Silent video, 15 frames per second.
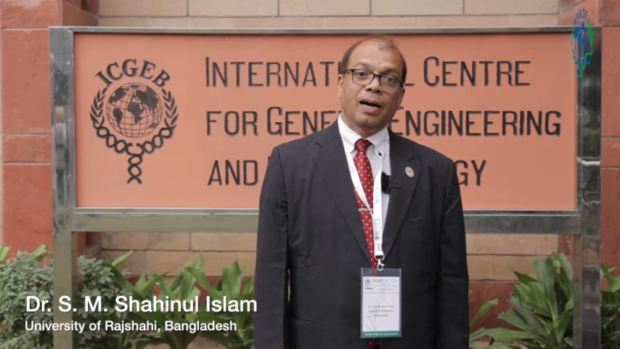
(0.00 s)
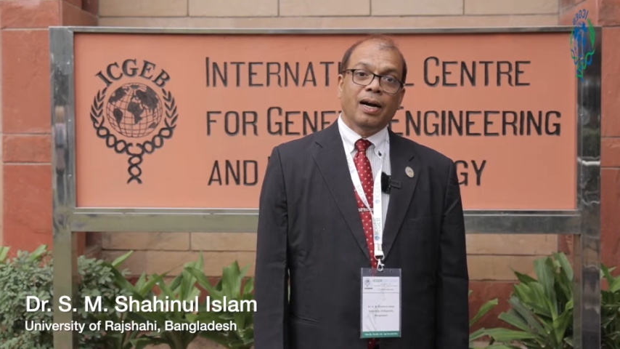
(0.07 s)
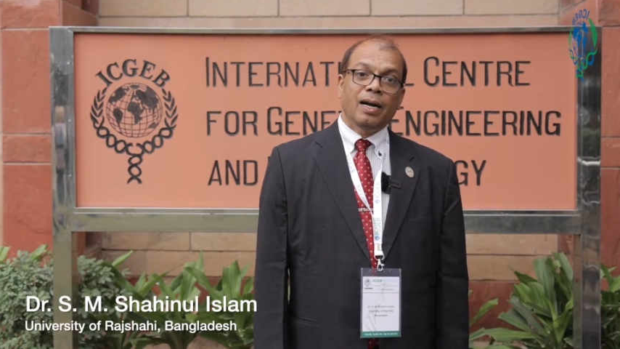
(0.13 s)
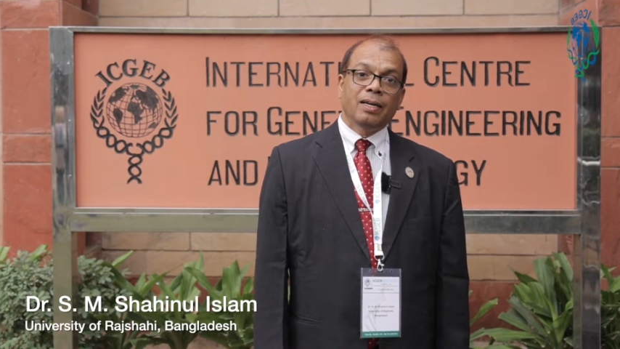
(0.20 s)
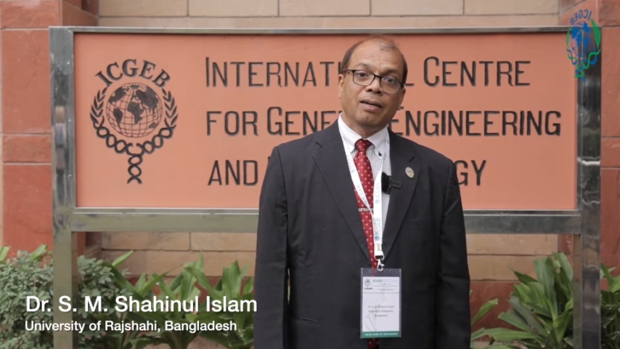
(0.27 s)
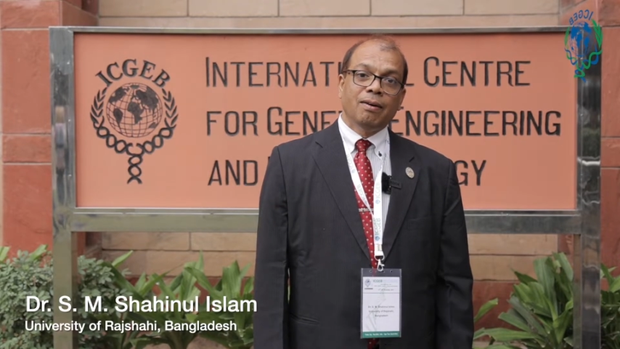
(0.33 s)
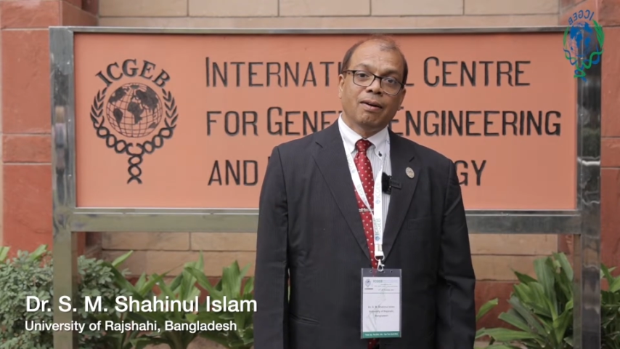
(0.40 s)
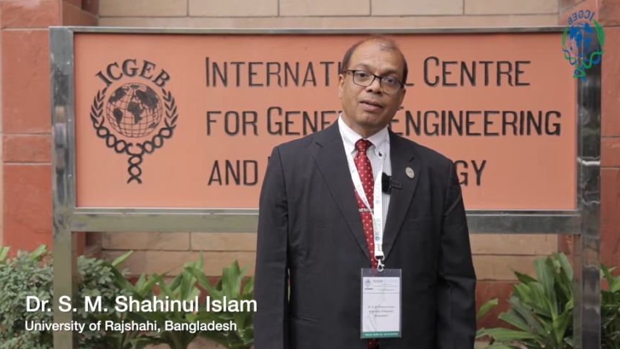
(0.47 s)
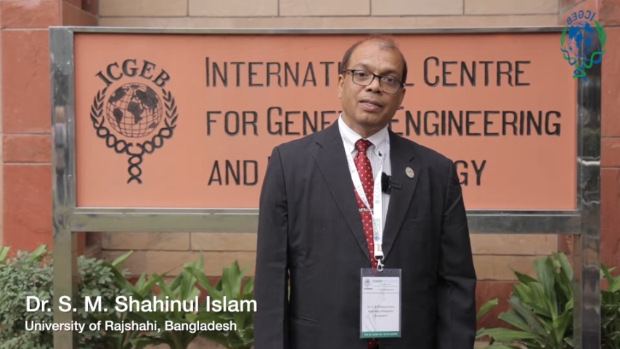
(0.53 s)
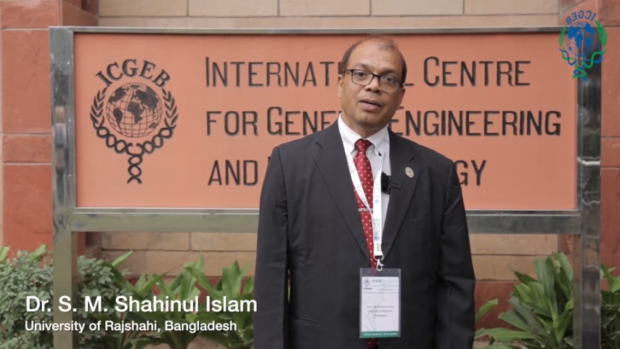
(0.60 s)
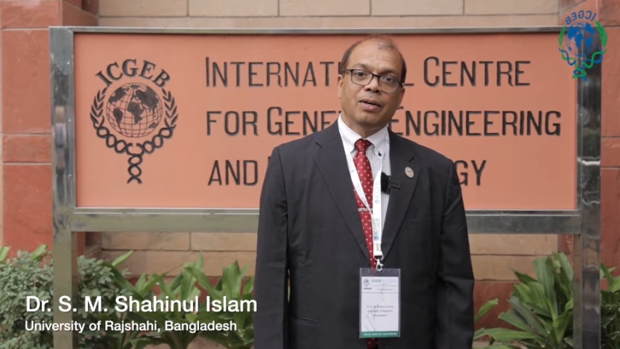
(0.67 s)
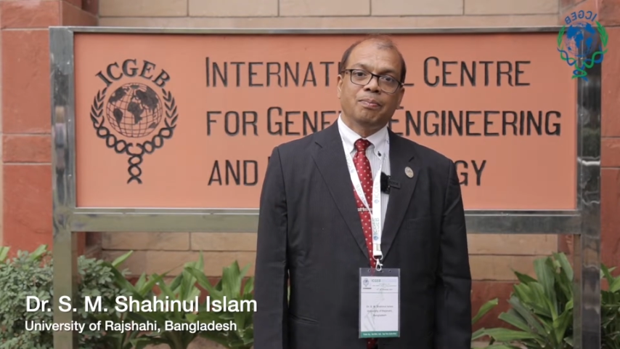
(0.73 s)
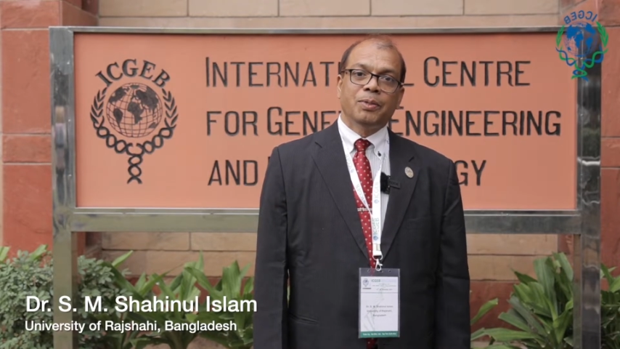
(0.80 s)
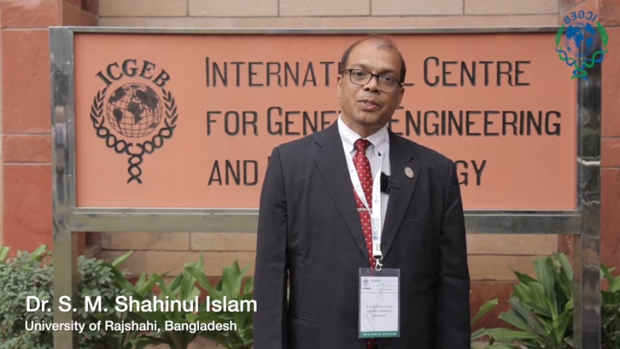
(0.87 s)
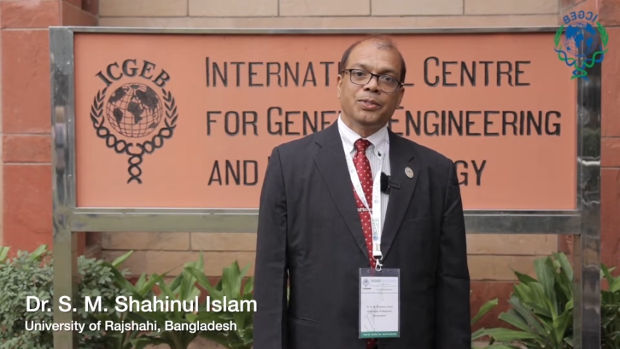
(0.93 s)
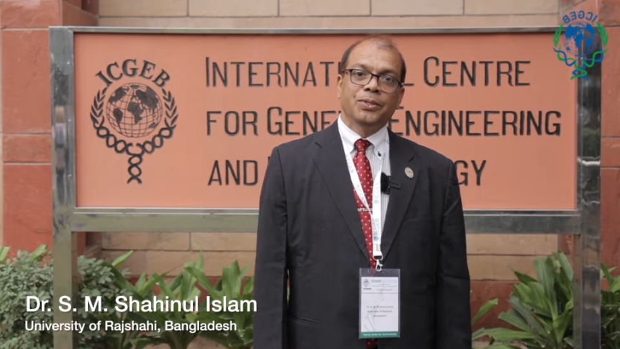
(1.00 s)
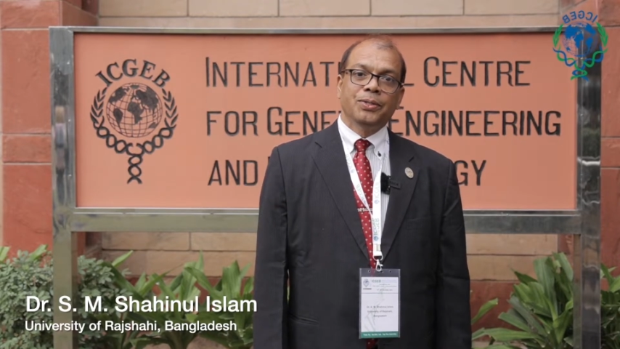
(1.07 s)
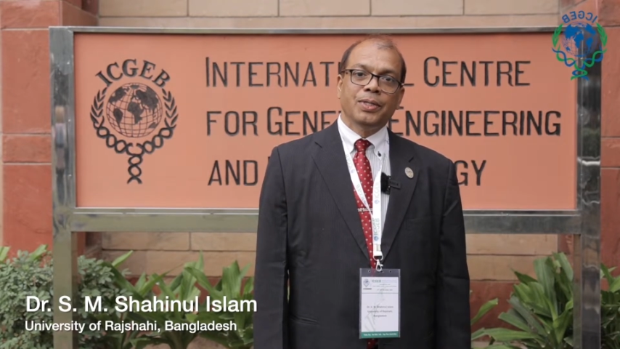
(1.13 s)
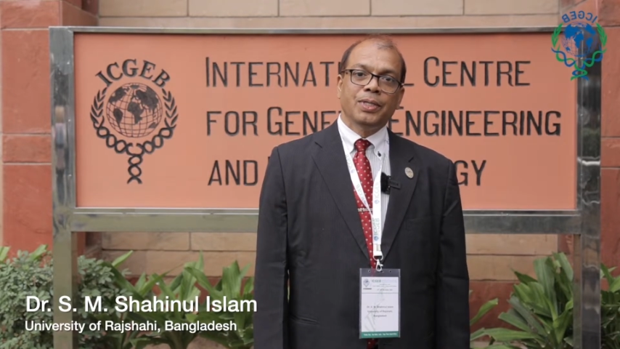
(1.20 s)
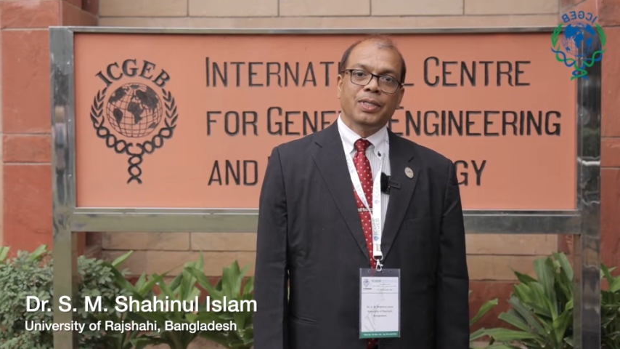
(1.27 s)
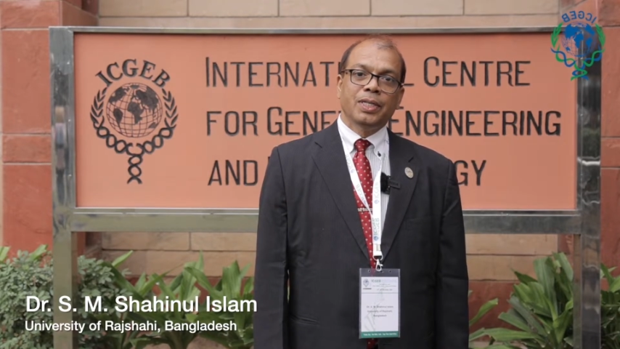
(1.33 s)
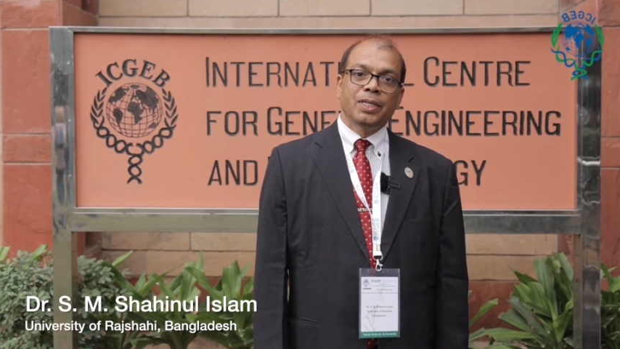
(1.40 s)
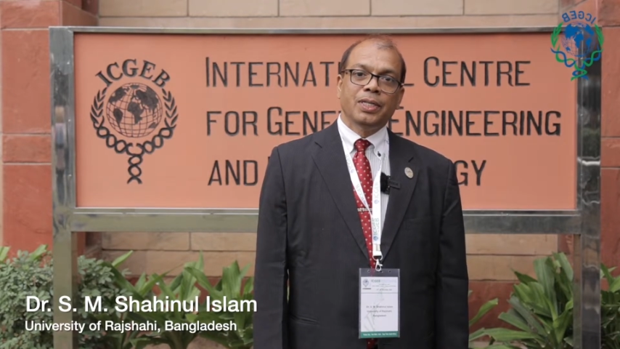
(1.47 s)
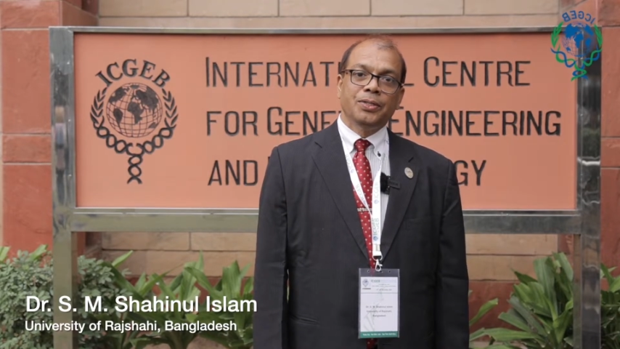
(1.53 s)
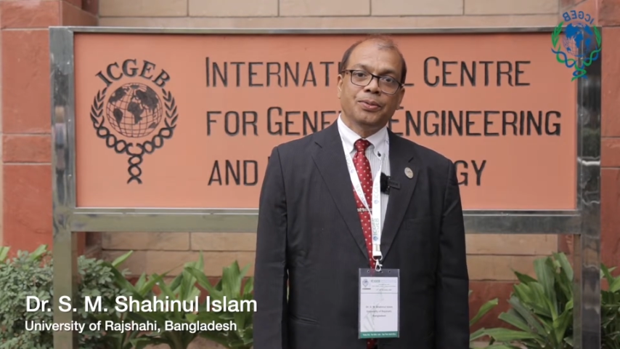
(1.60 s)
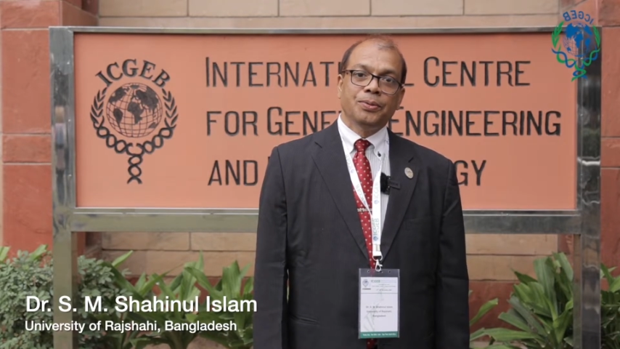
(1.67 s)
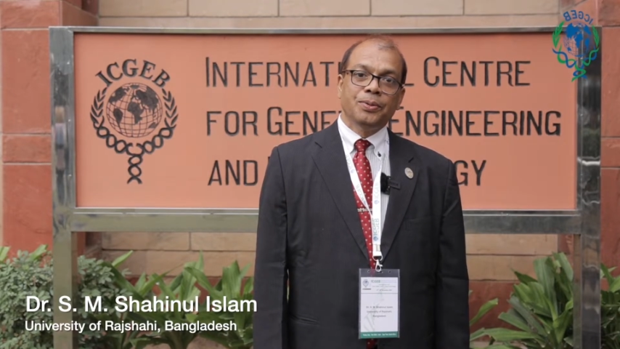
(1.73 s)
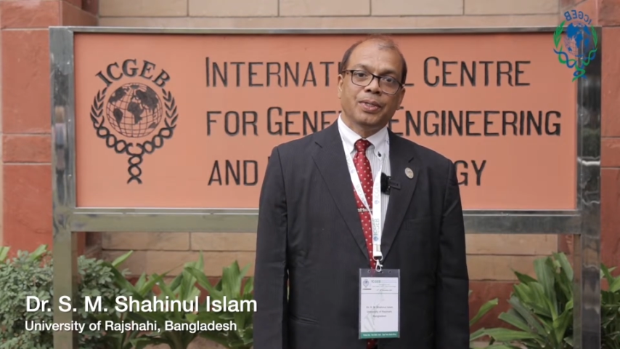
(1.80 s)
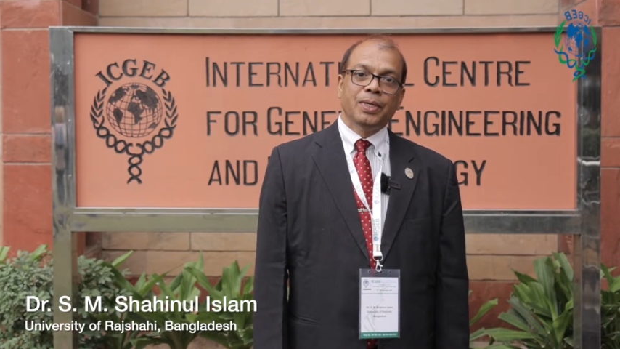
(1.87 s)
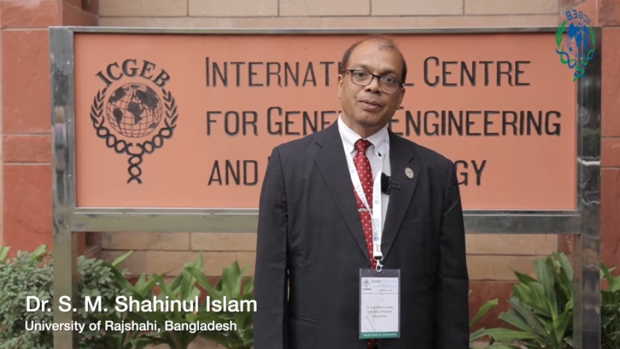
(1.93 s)
I got the opportunity in
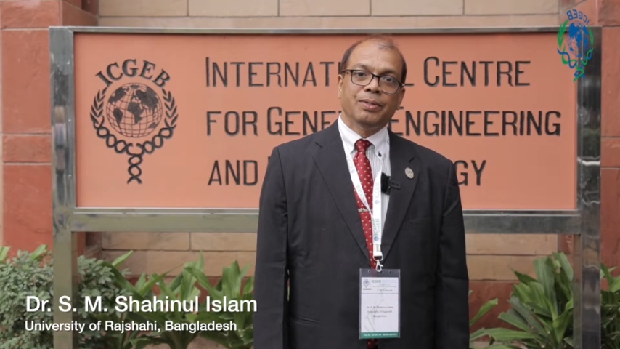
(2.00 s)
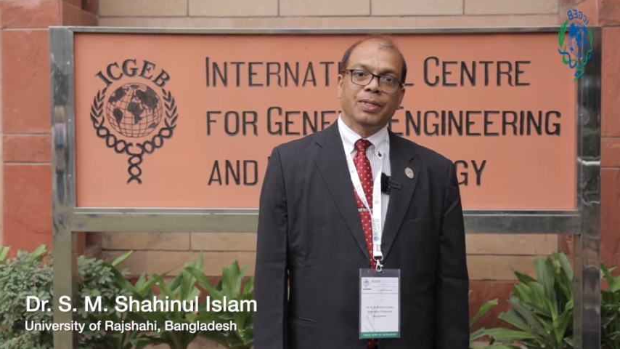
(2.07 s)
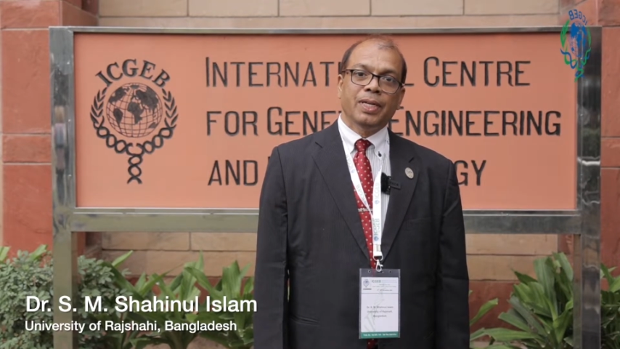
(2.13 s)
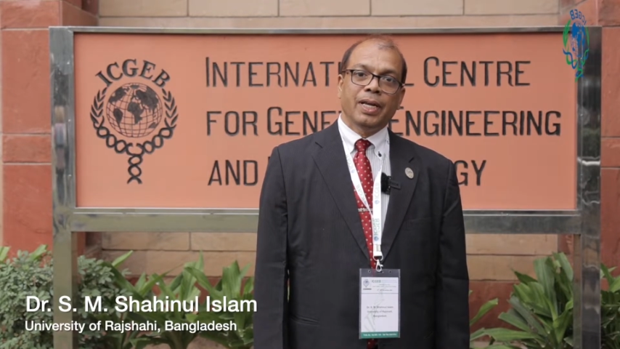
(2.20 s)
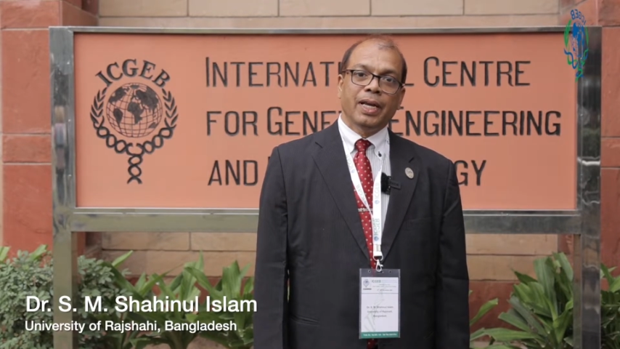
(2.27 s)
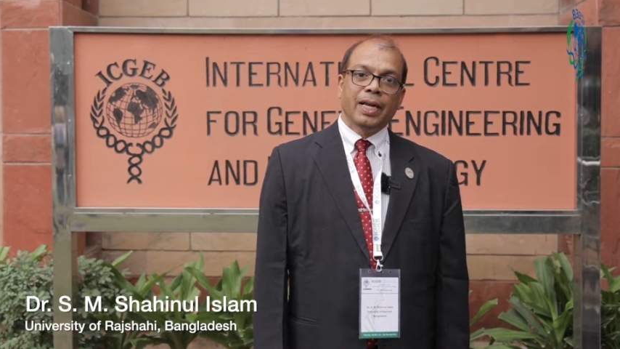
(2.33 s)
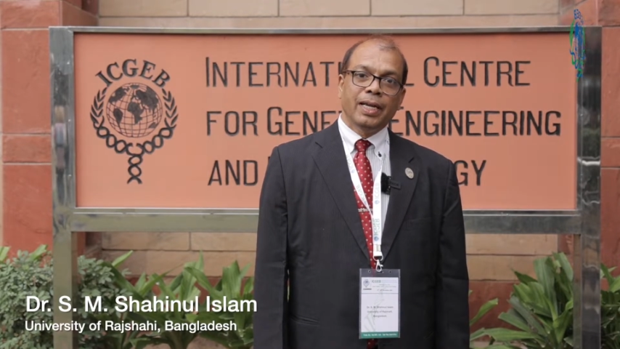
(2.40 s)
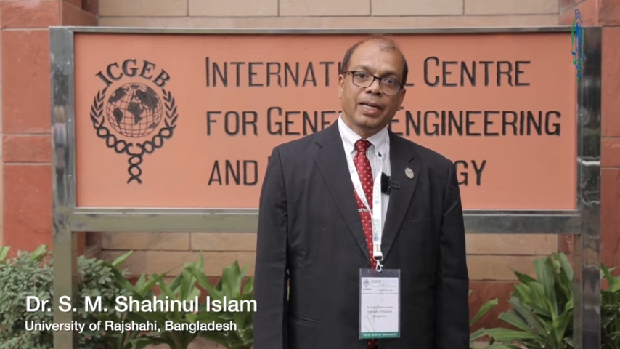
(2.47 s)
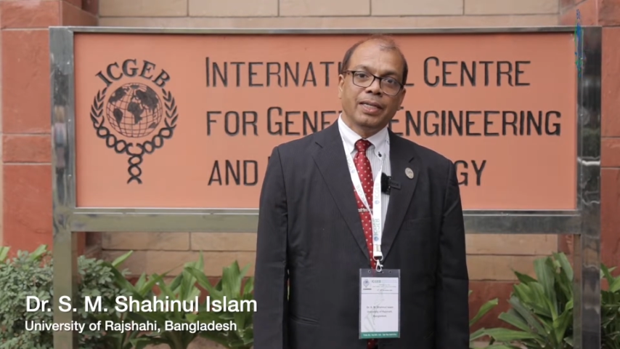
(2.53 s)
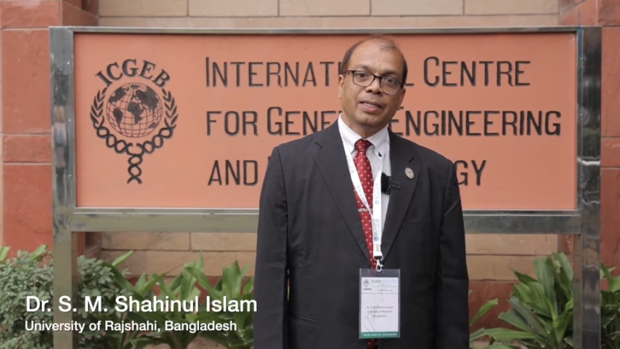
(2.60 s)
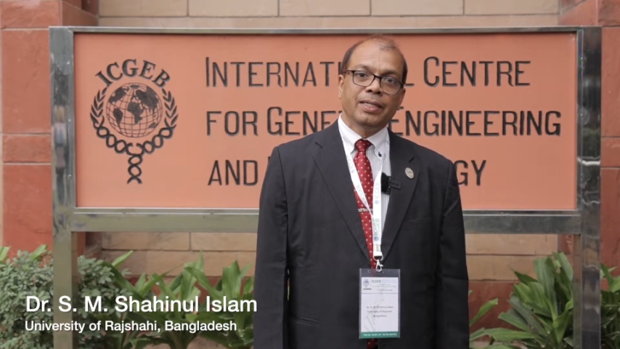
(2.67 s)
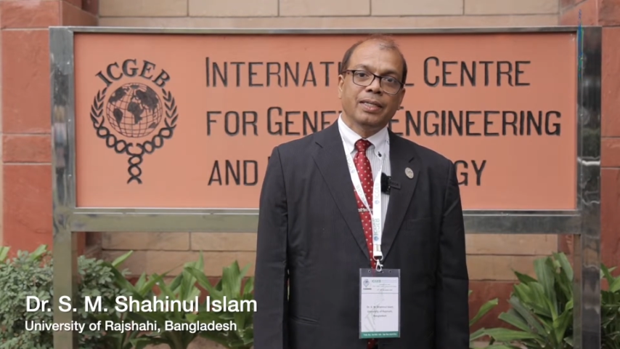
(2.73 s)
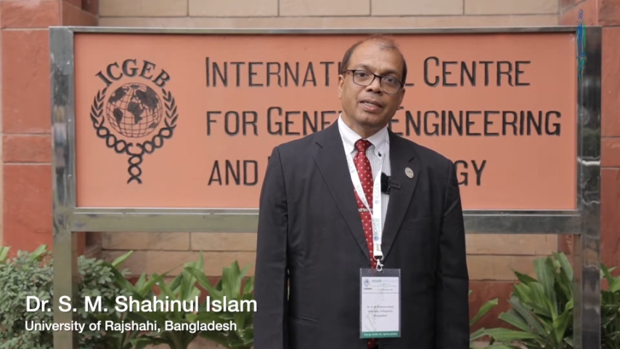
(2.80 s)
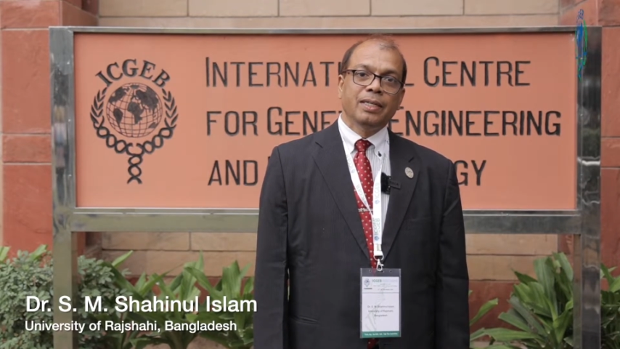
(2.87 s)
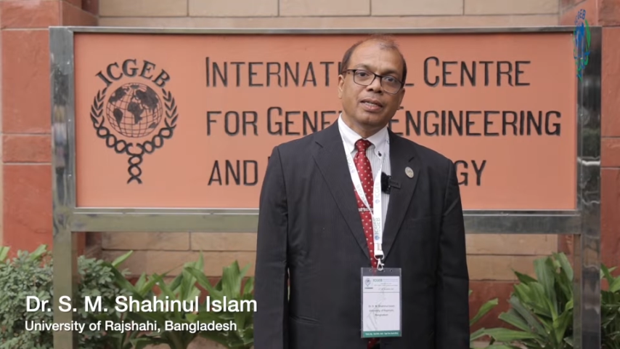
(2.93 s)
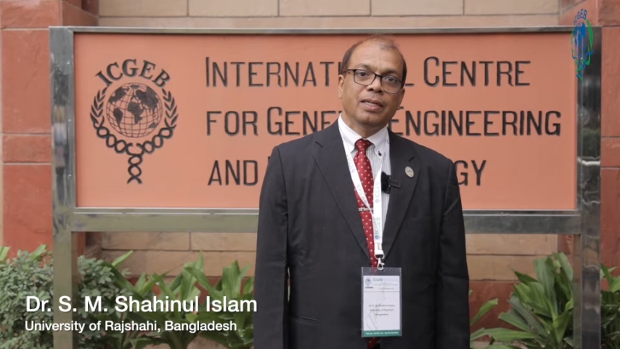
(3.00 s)
2008